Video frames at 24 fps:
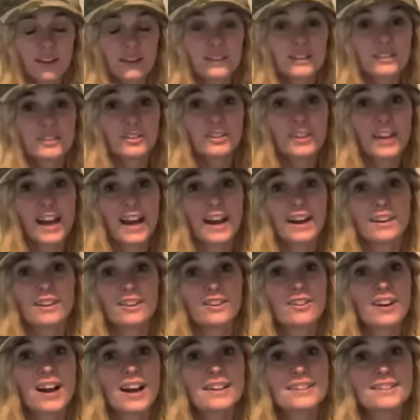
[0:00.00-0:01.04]
So yeah, you
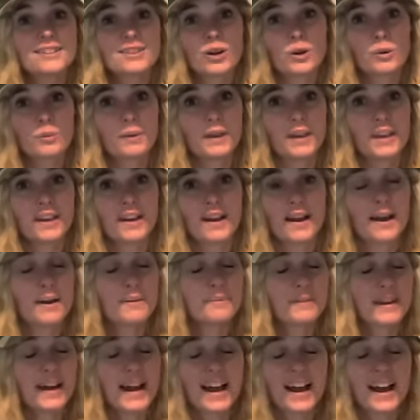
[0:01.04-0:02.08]
guys know me. I'm
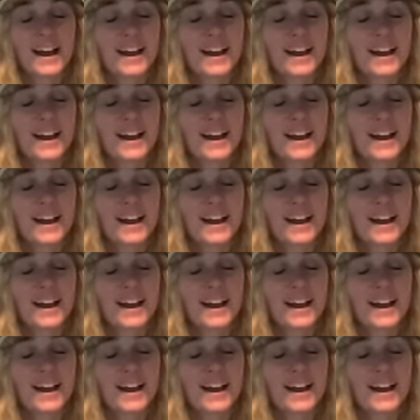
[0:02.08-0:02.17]
not